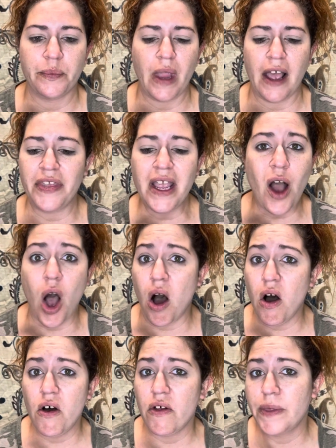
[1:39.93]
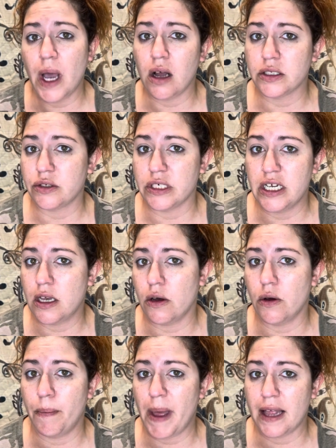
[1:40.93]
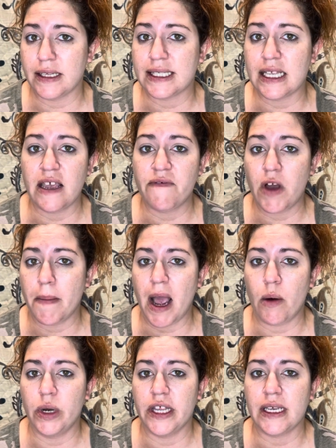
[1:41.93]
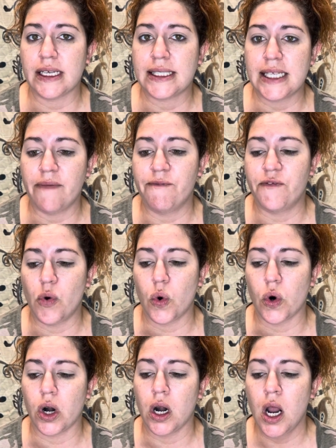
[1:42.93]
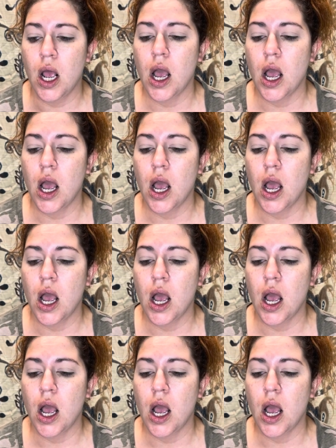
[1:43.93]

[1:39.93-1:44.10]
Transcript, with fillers: I think all of the alter ego palettes that they've come out with, except for